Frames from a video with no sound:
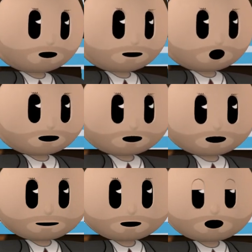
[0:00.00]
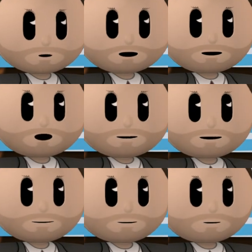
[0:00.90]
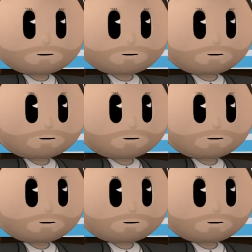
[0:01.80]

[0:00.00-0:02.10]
But what about the narcissists?